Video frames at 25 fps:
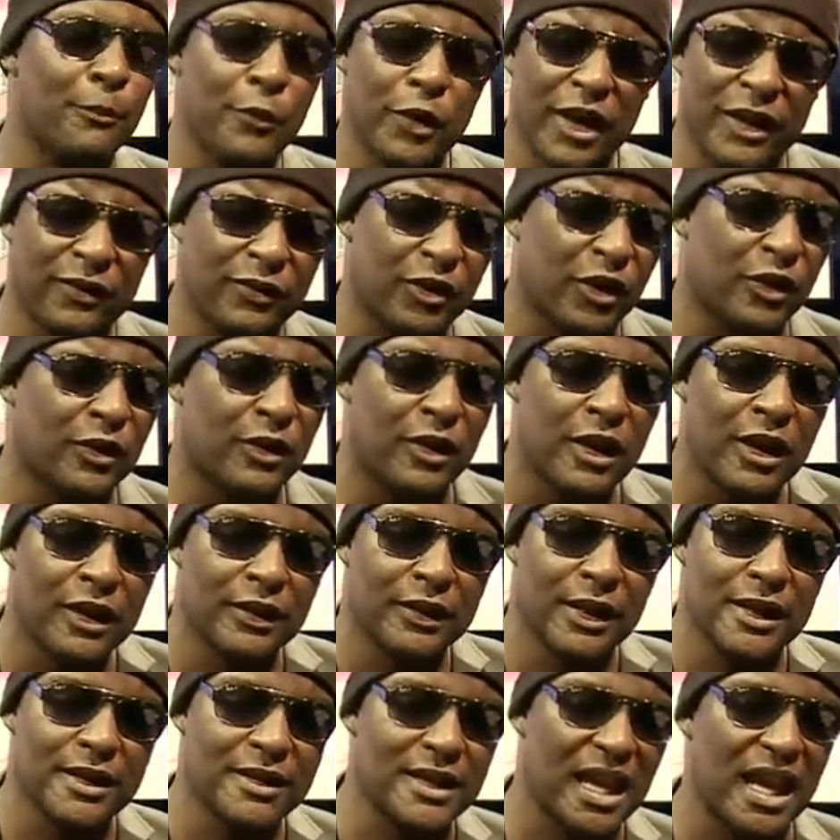it just
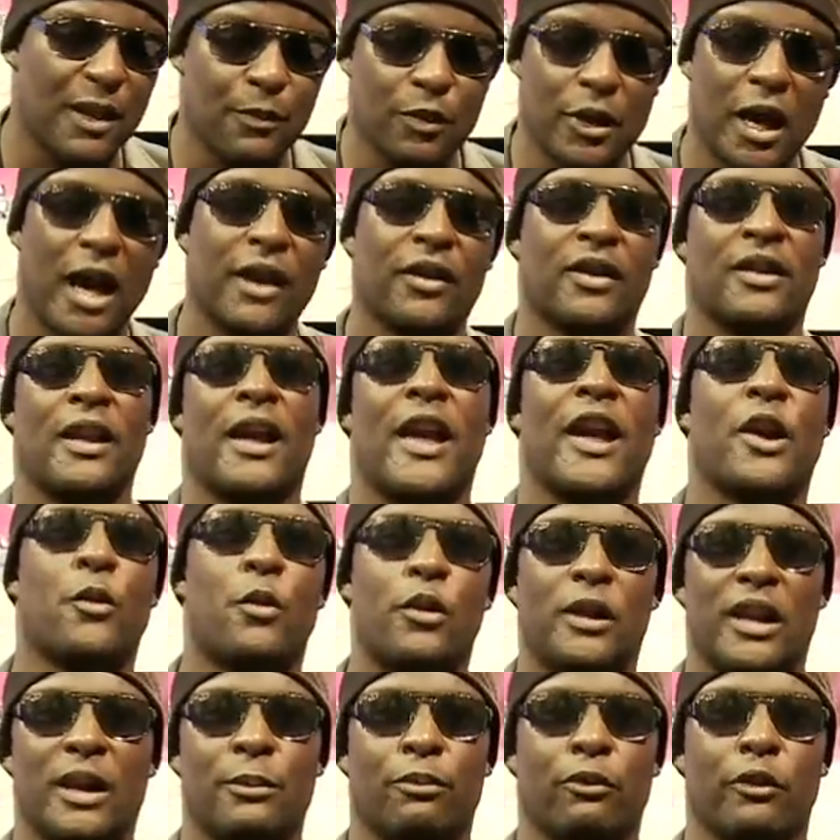destabilizes their
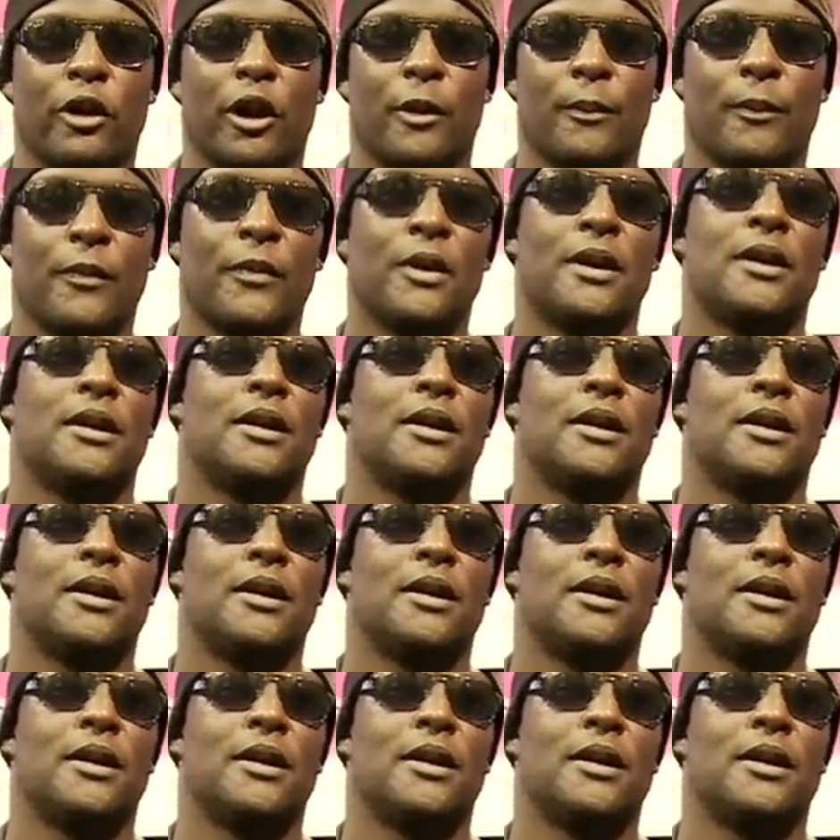equilibrium.